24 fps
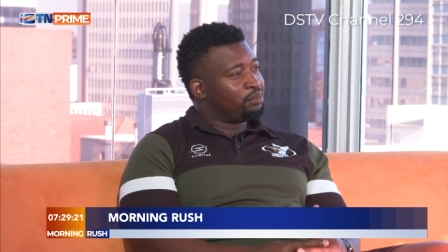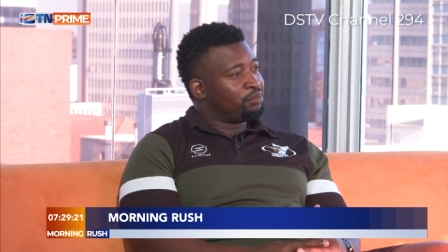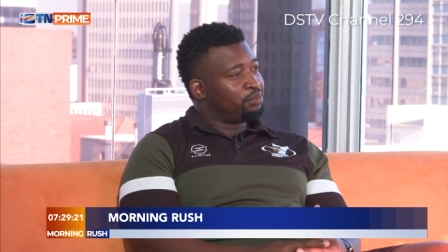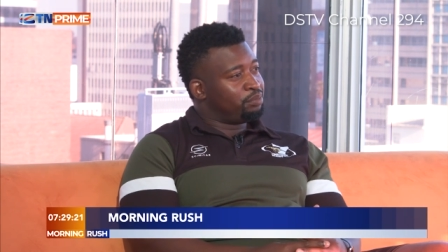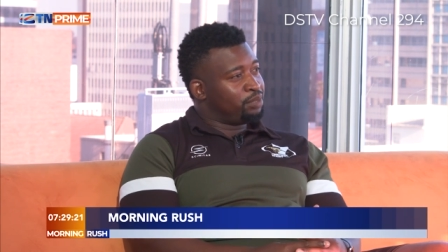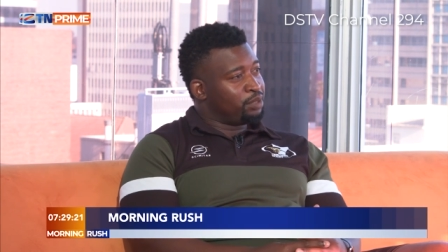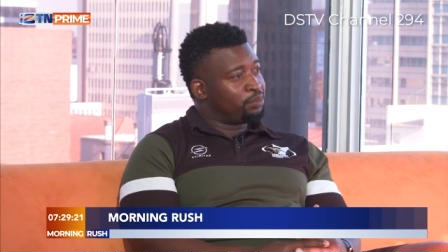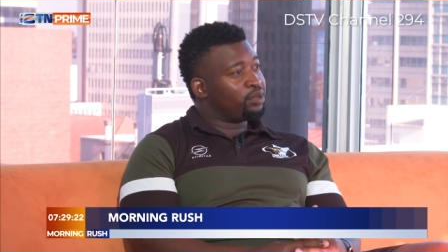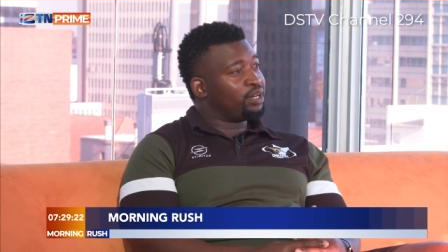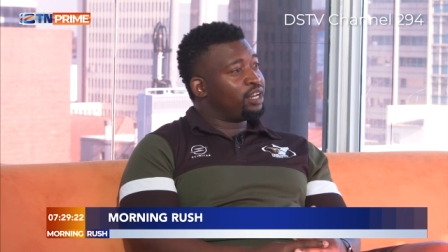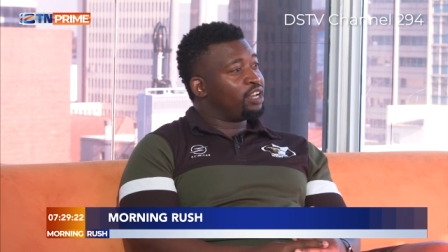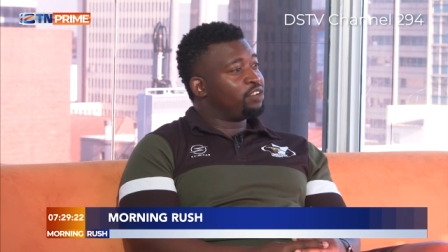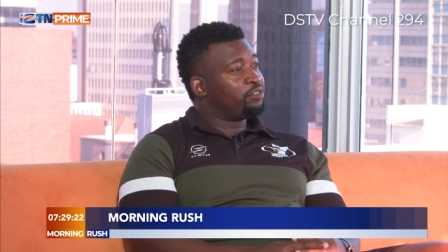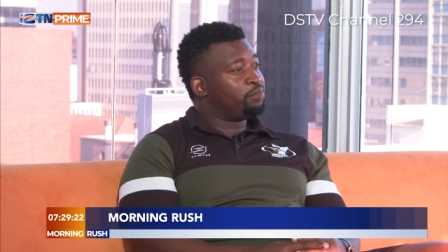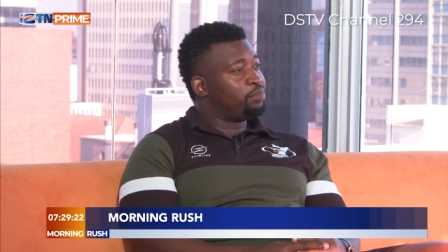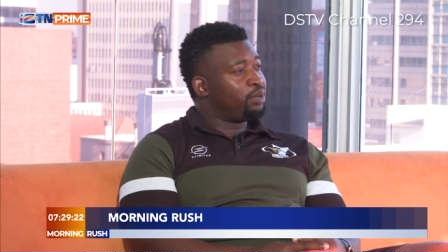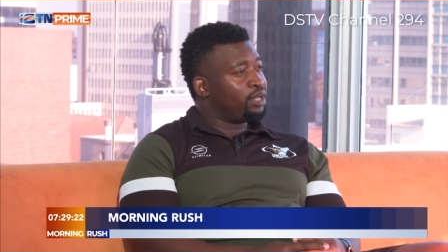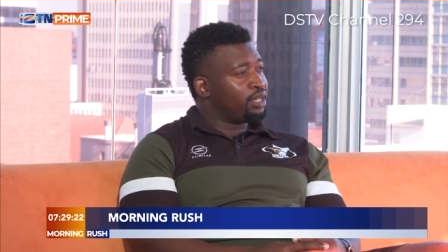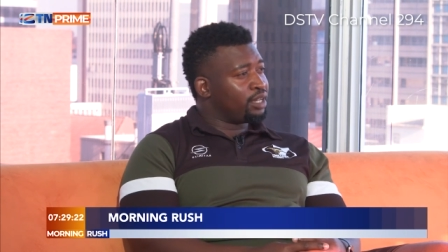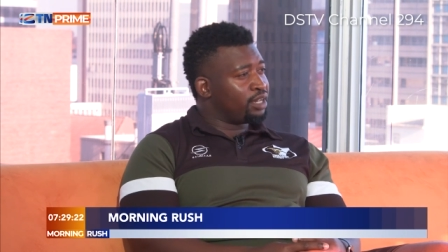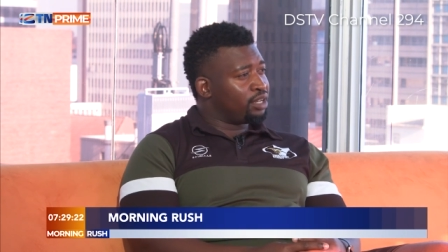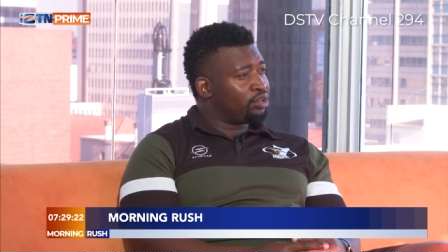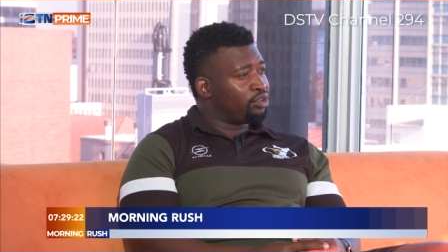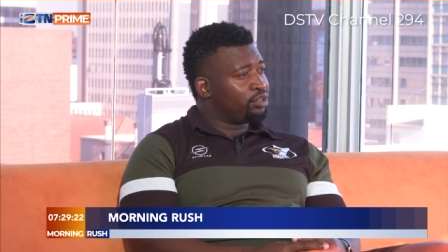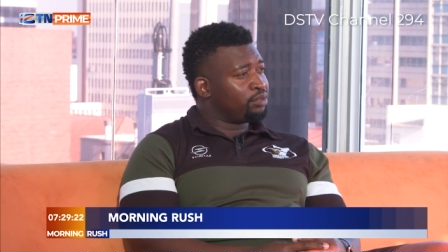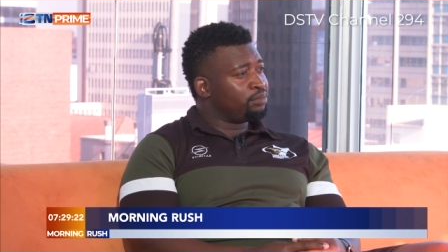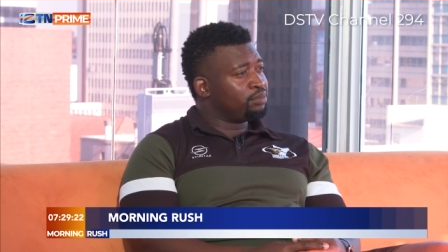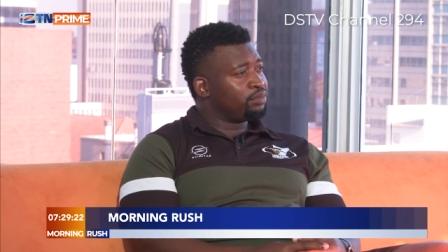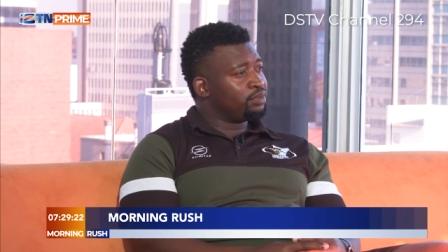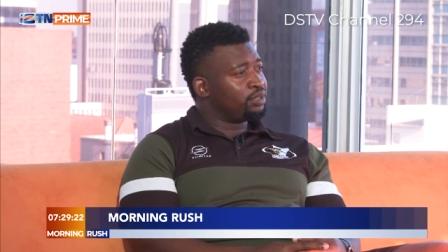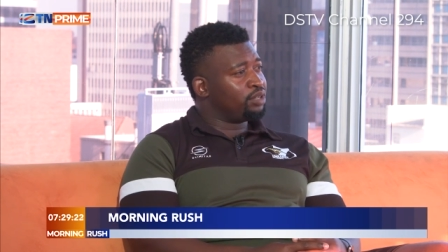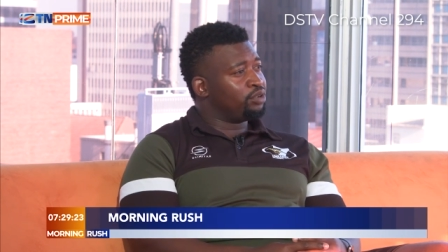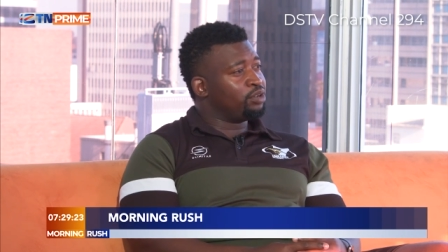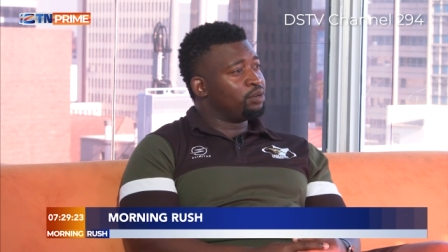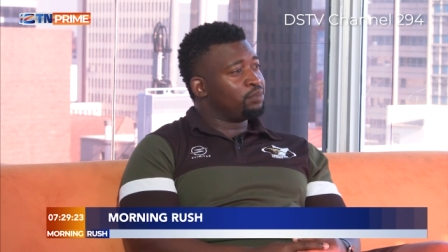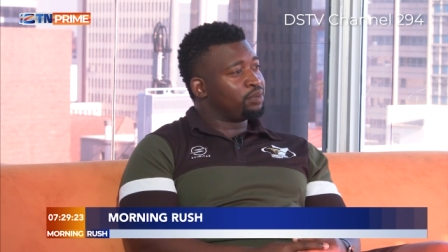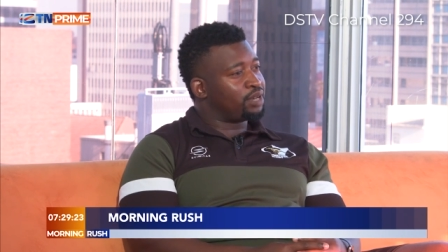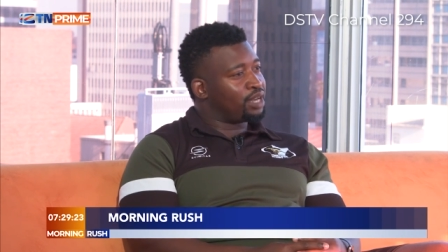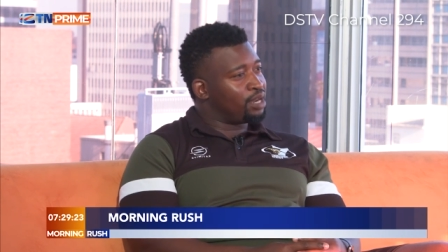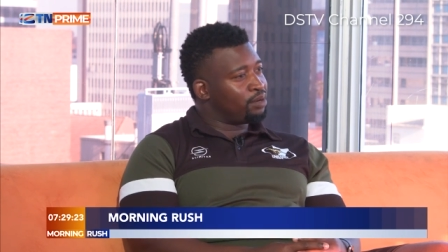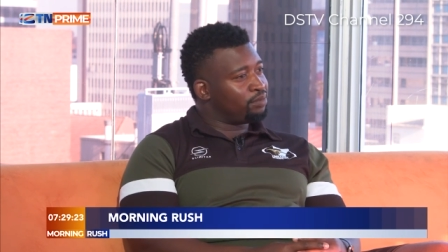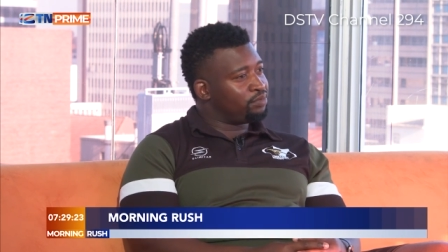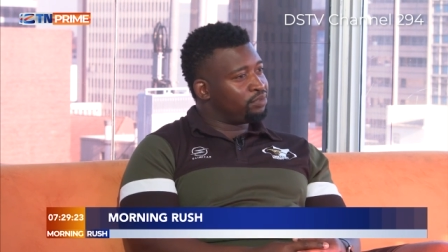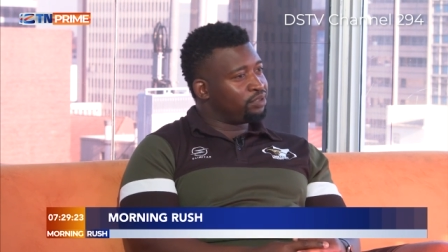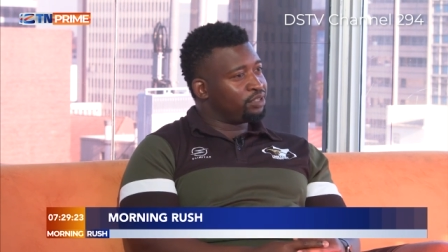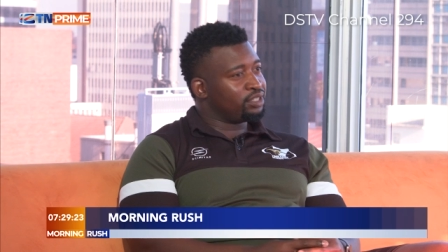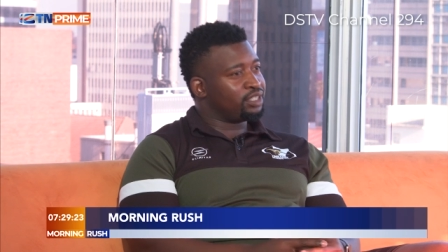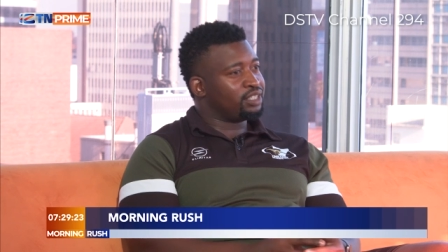people love playing at home, home
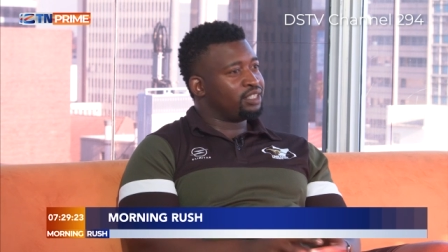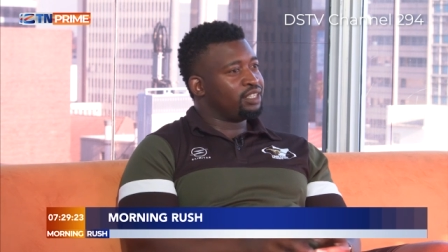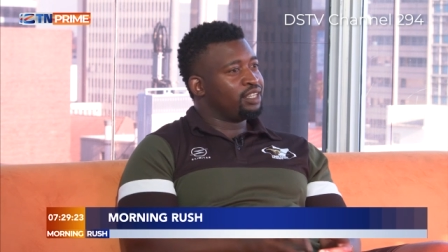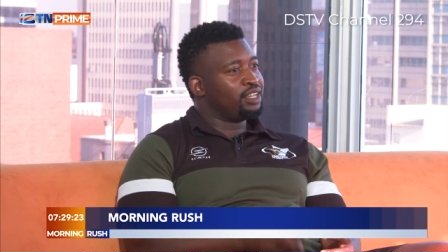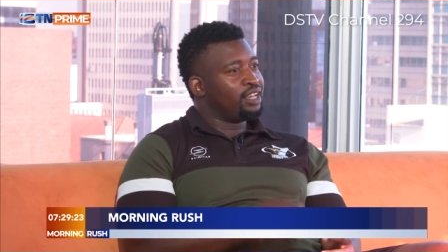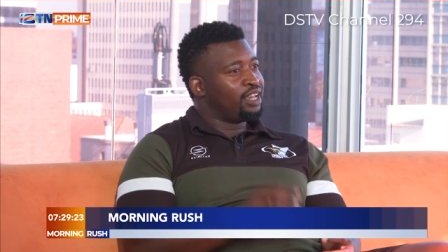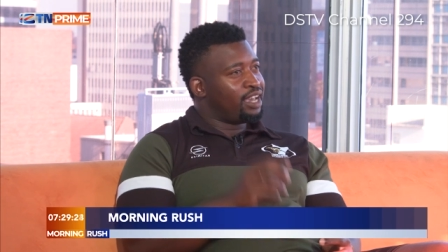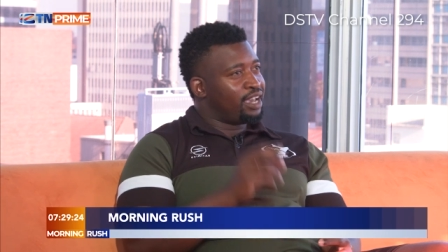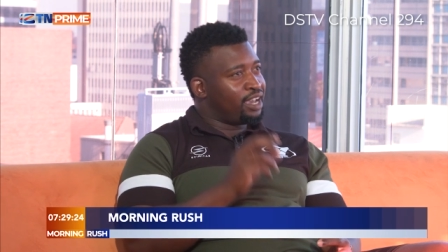comforts,